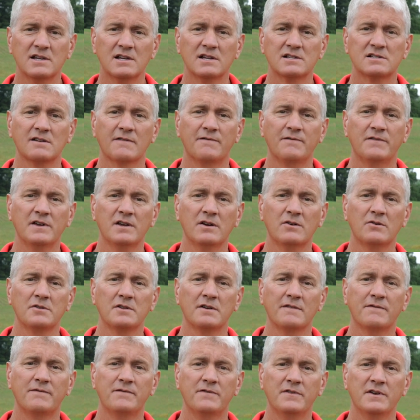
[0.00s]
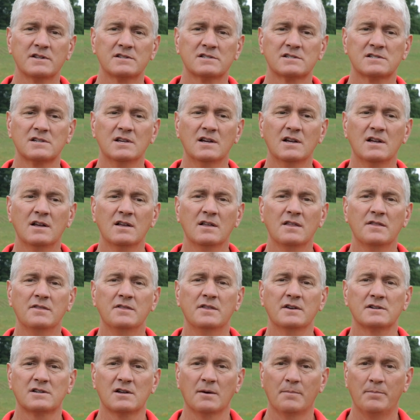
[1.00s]
It's a field that fits
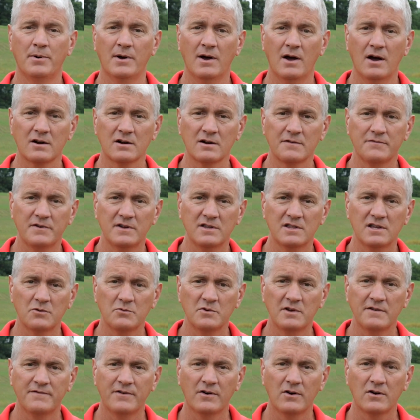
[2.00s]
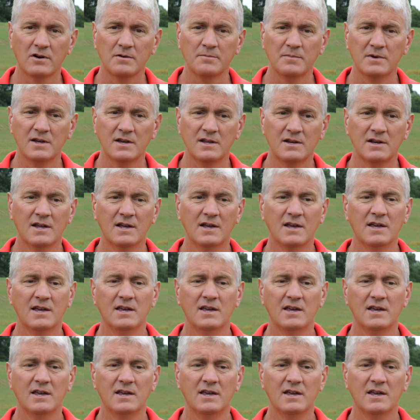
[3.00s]
the topography that we farm in.